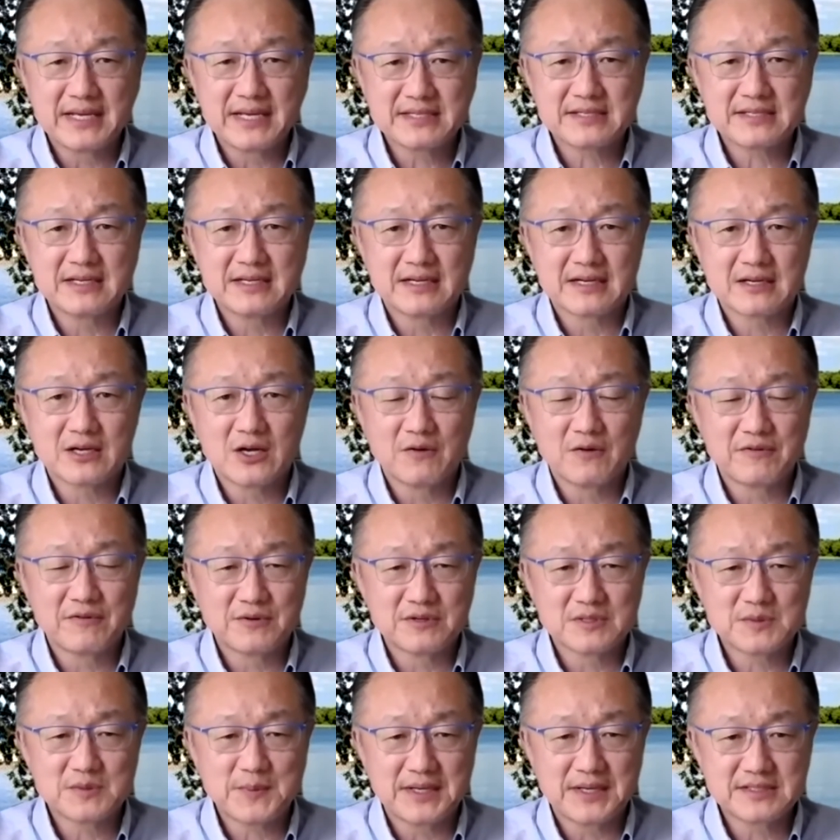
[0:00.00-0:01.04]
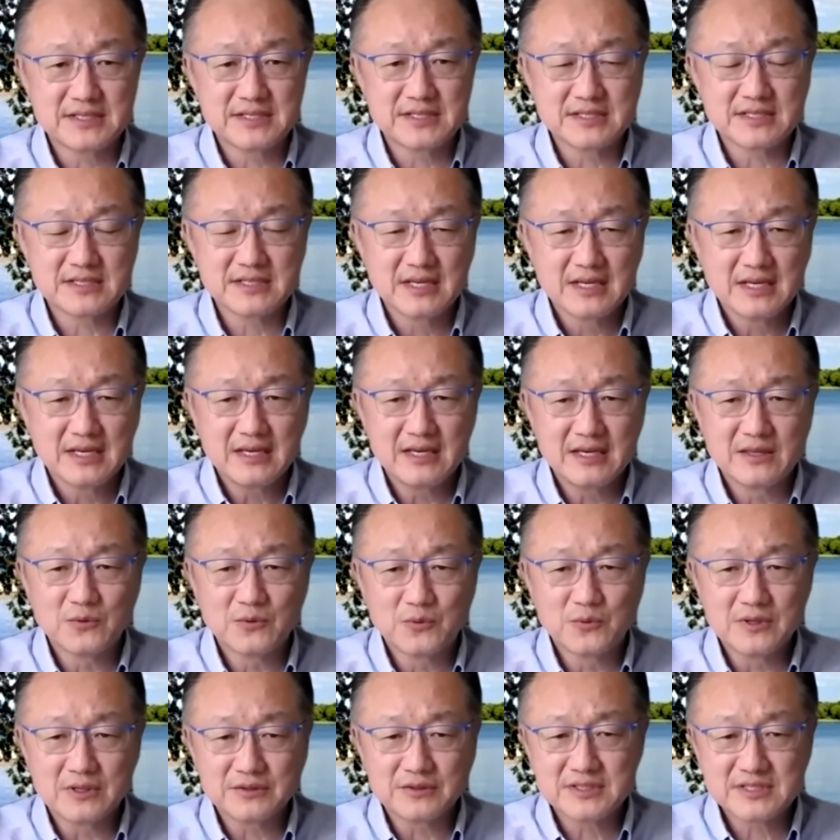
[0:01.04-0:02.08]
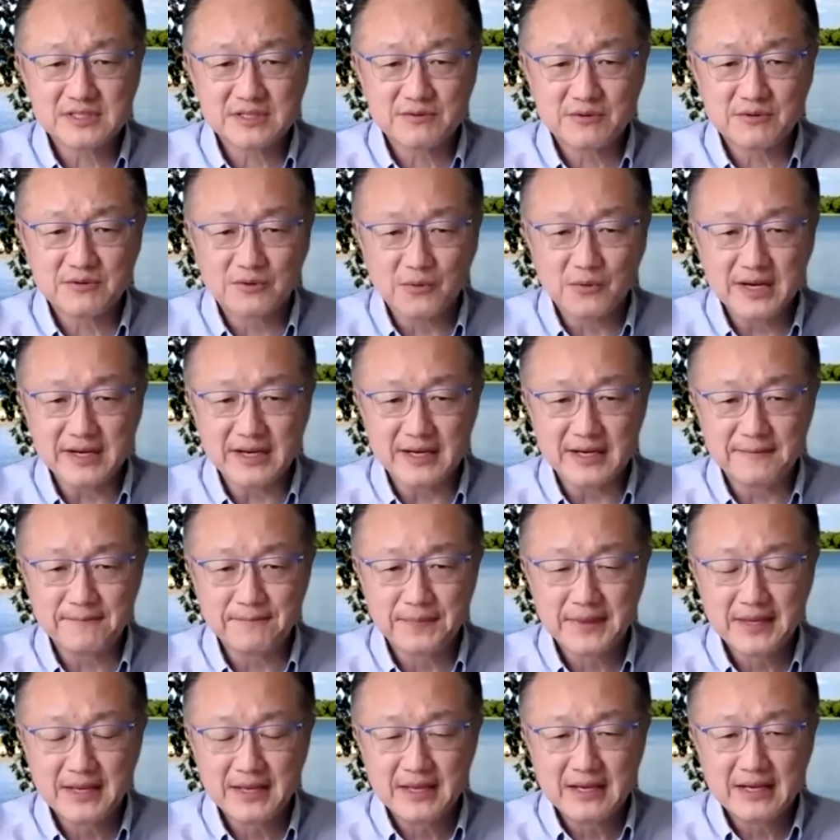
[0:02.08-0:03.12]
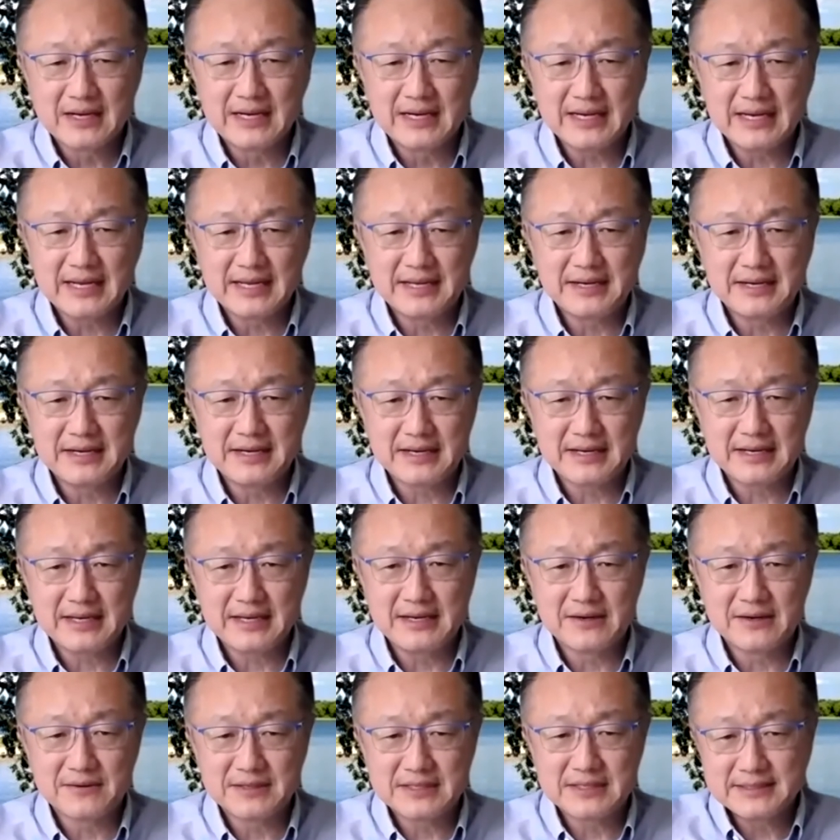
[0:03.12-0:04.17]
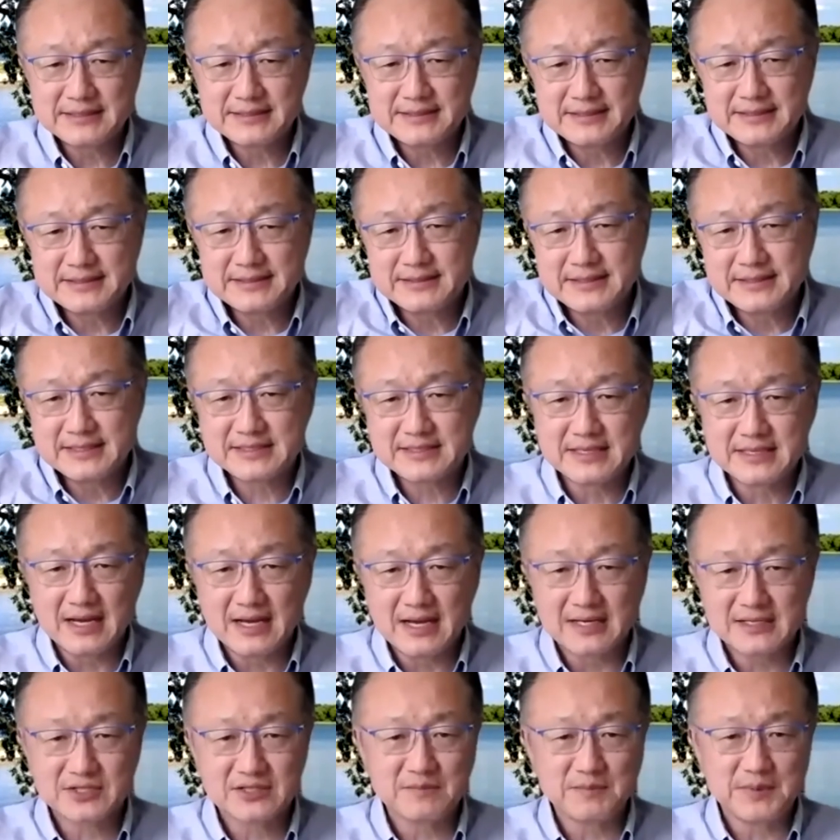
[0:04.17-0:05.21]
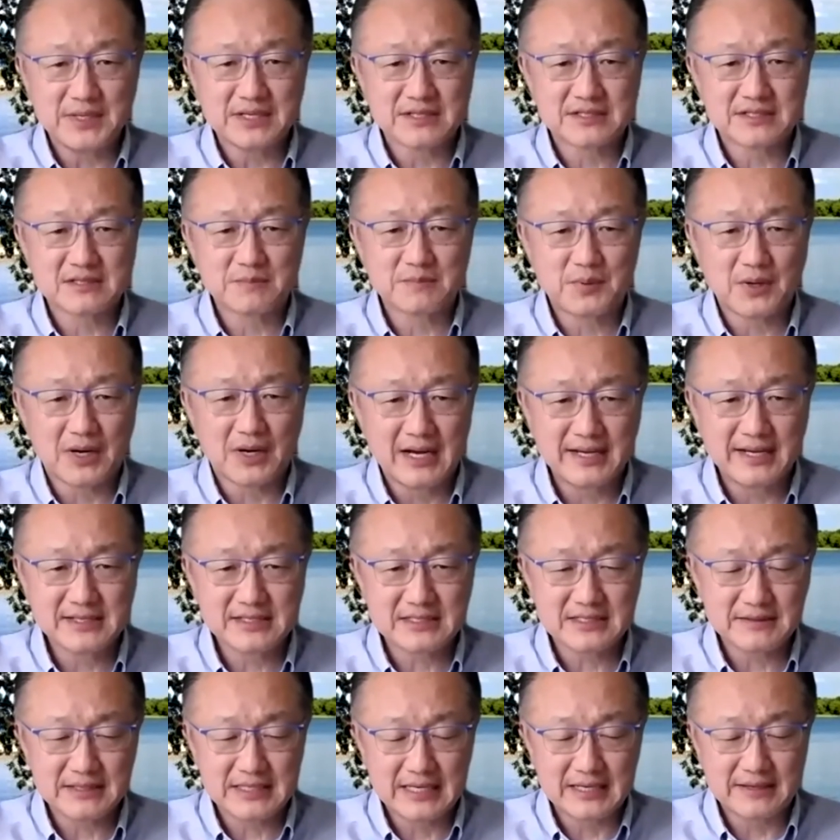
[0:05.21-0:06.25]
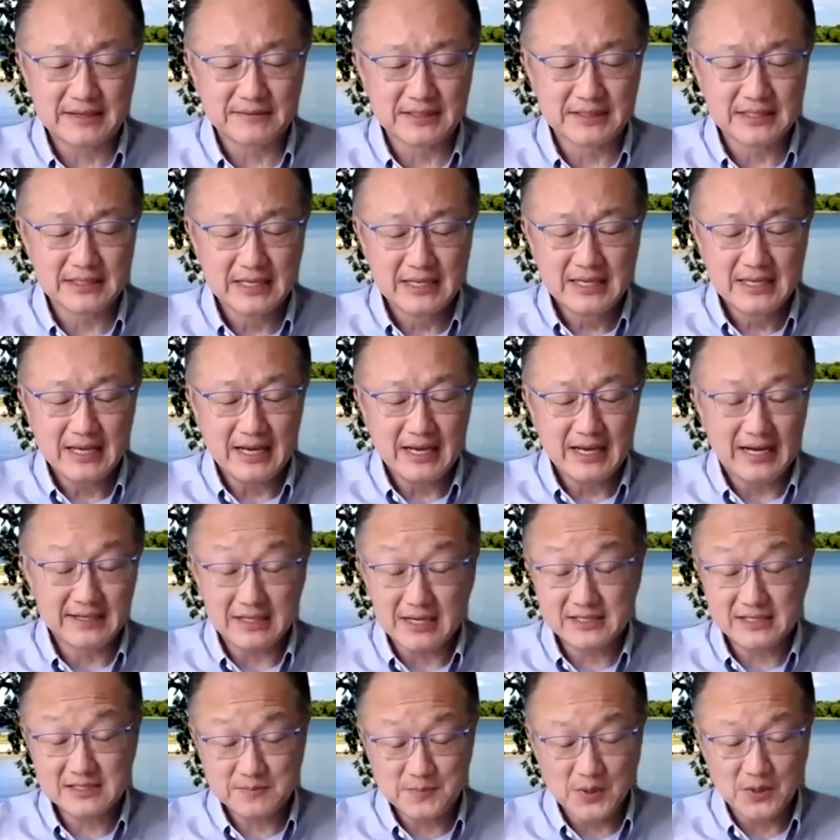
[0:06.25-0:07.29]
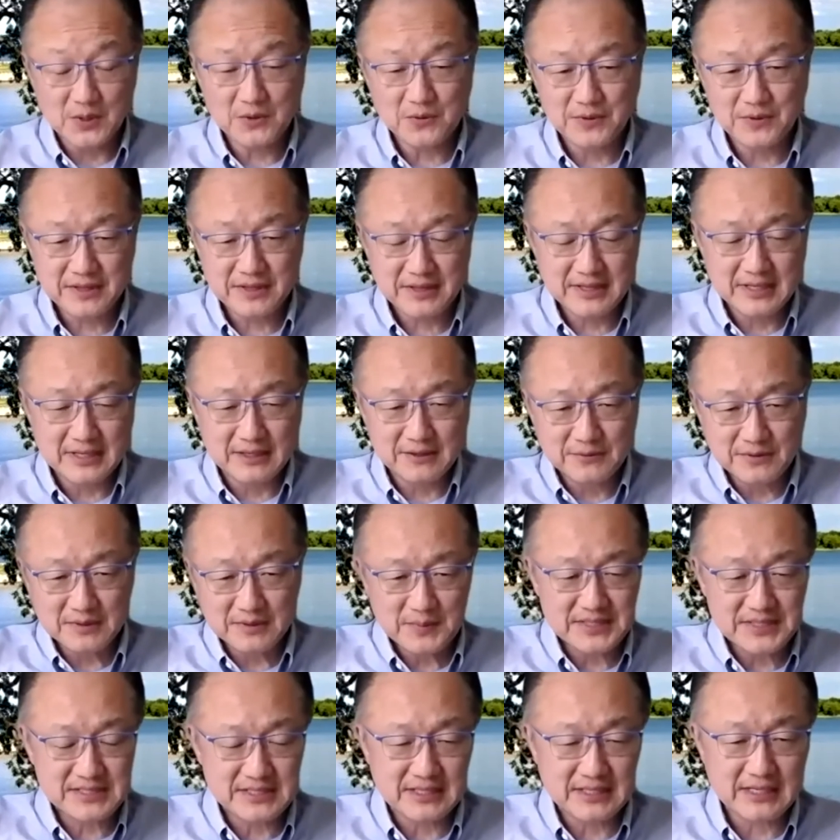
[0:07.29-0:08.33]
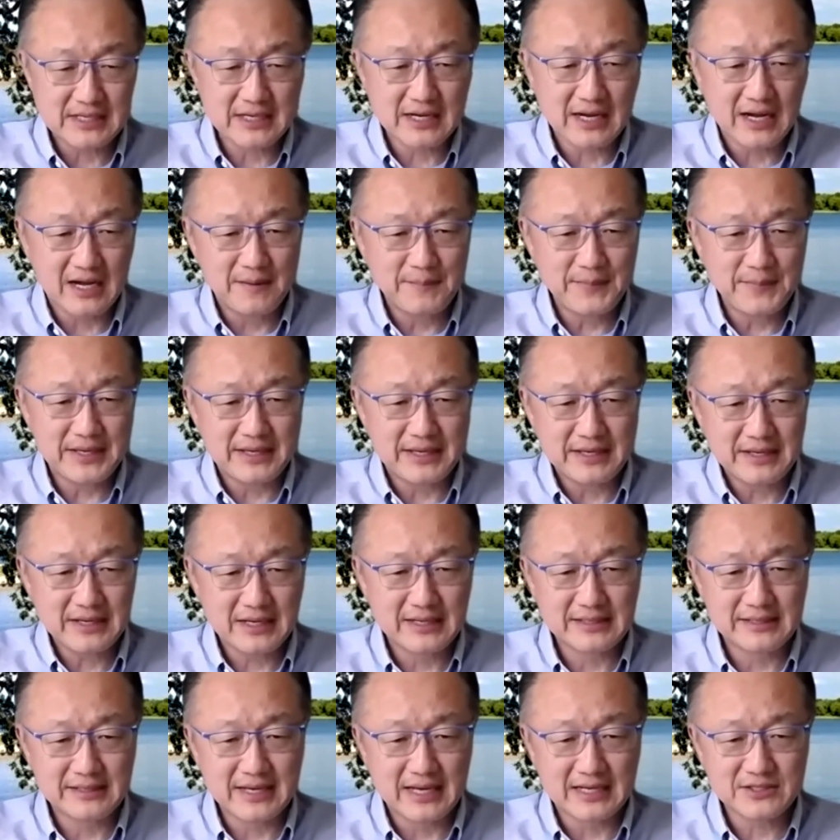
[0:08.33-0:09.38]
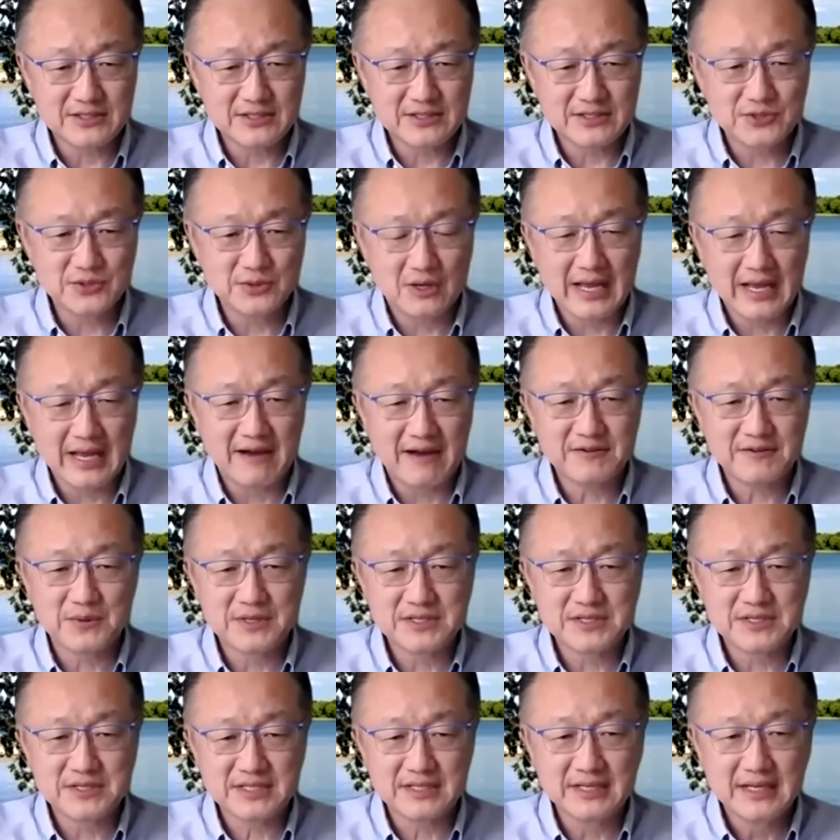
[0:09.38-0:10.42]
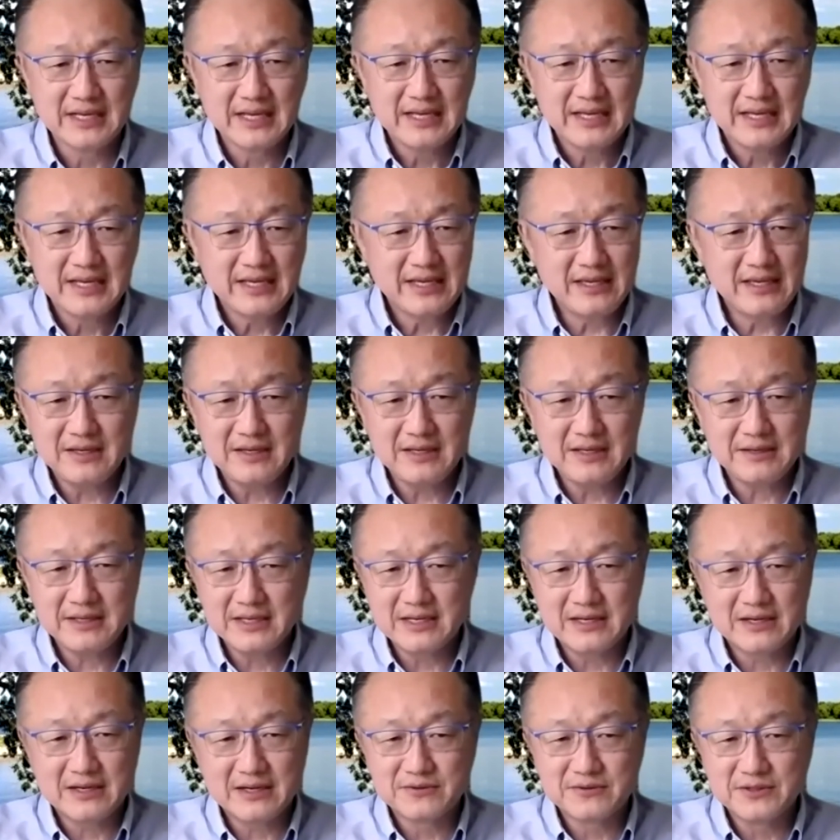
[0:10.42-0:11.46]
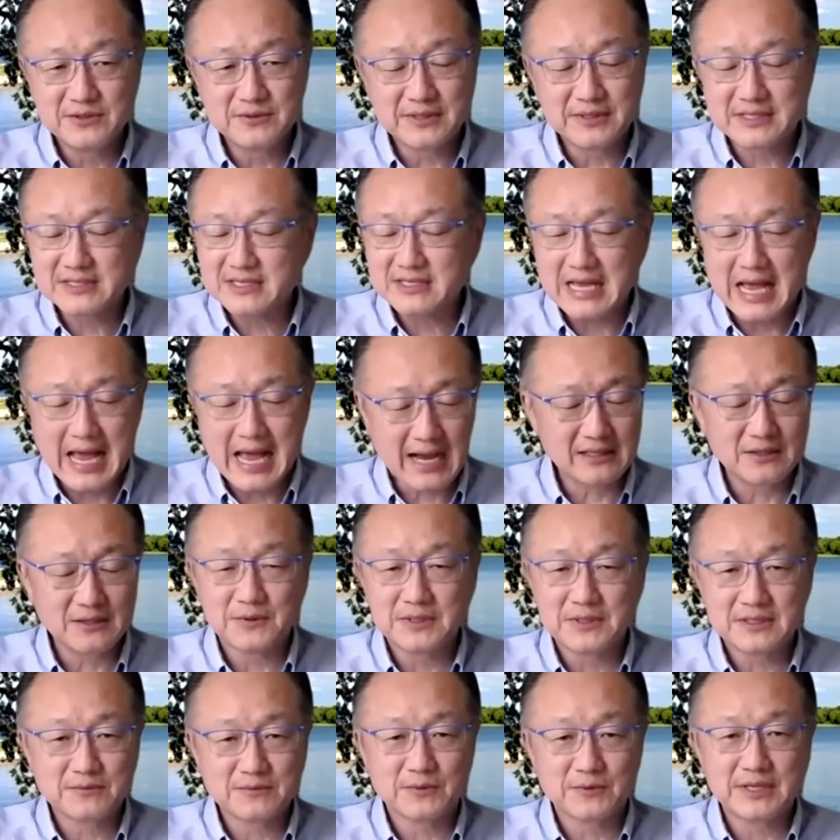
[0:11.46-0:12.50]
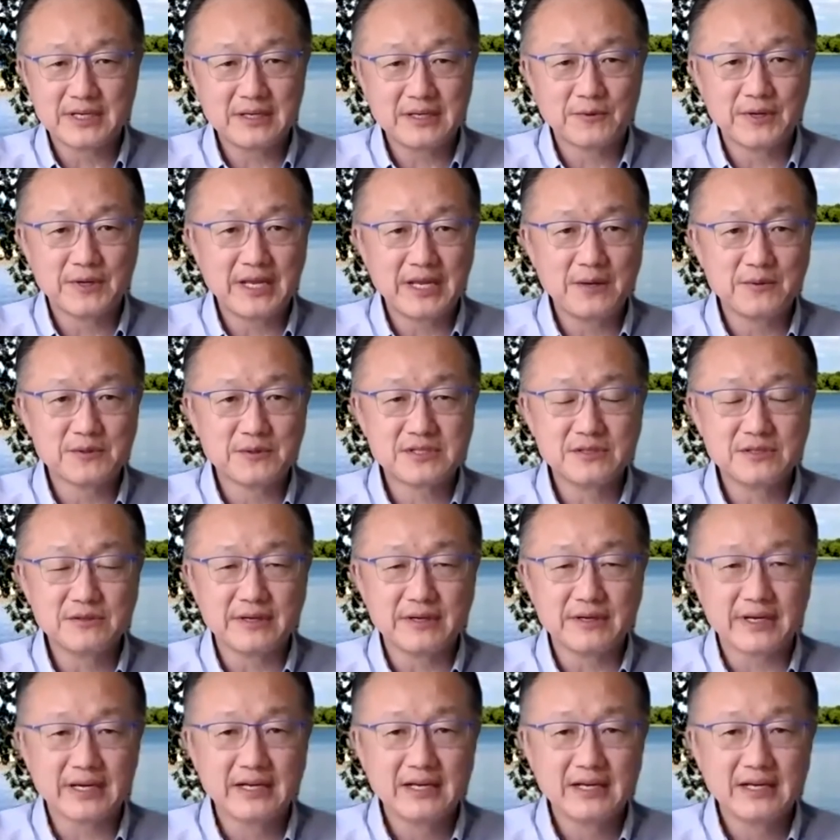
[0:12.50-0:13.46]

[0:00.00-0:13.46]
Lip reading: COVID responses in the world is in Rwanda. And shouldn't be a surprise. I spoke with President Kagame not too long afterwards, and he knew exactly what he was doing.